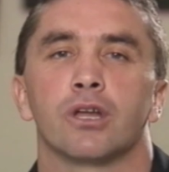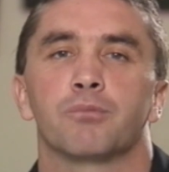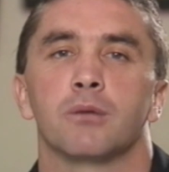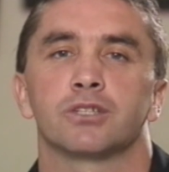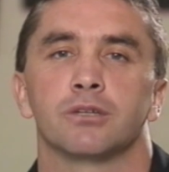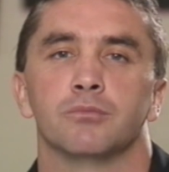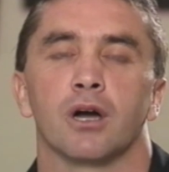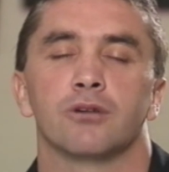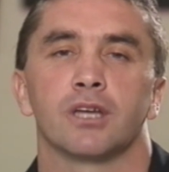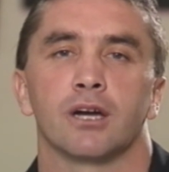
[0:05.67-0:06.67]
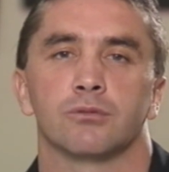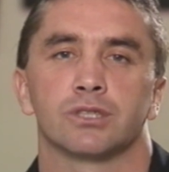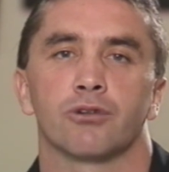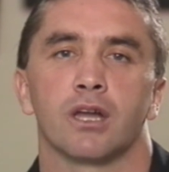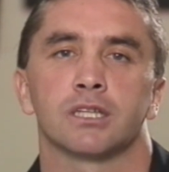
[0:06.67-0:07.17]
Premiership, no doubt, was the
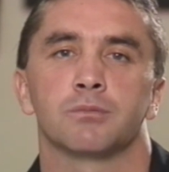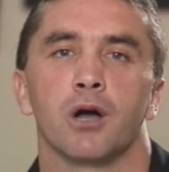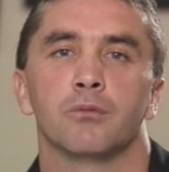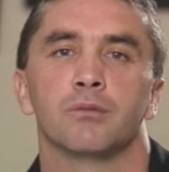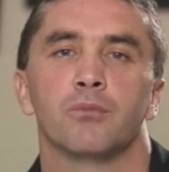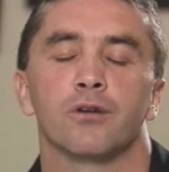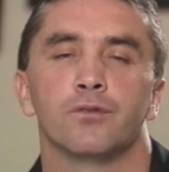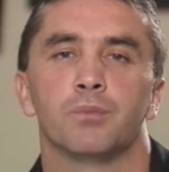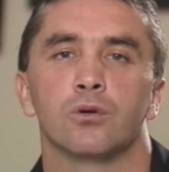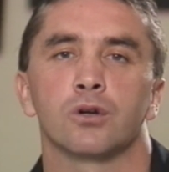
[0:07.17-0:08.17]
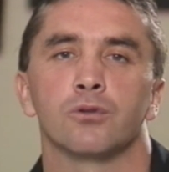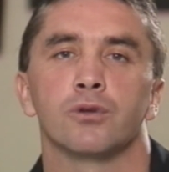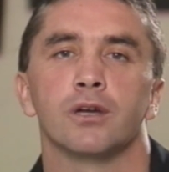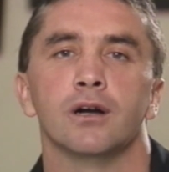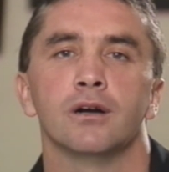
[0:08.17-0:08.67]
greatest moment in my football
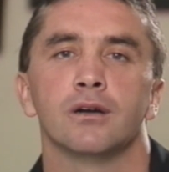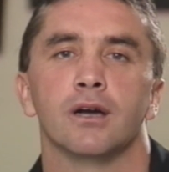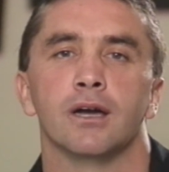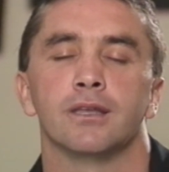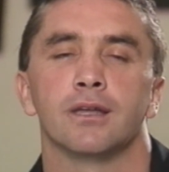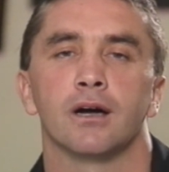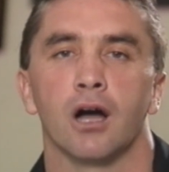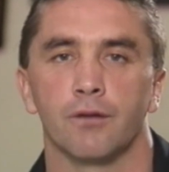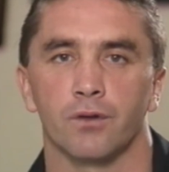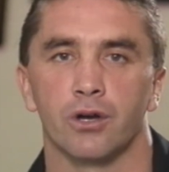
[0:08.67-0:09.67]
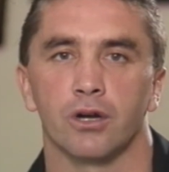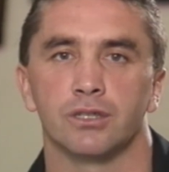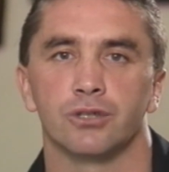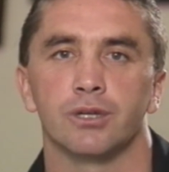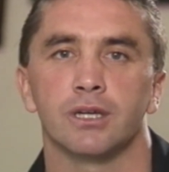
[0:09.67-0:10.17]
career, and uh, hopefully I can
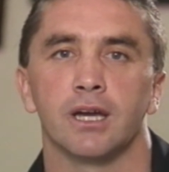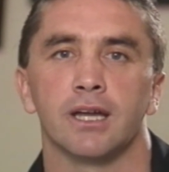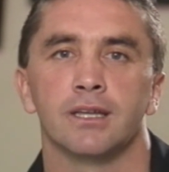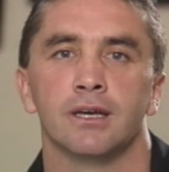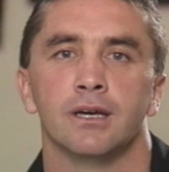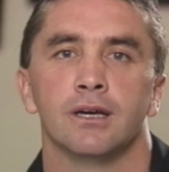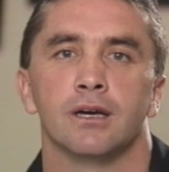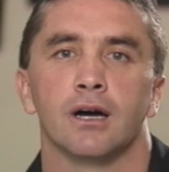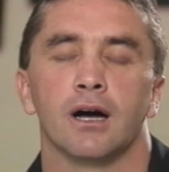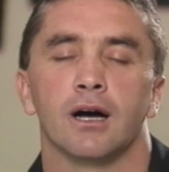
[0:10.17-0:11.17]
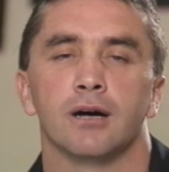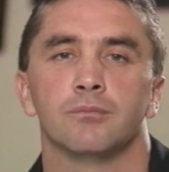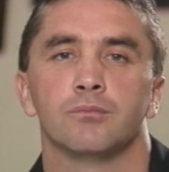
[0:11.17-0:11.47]
do it again. Um,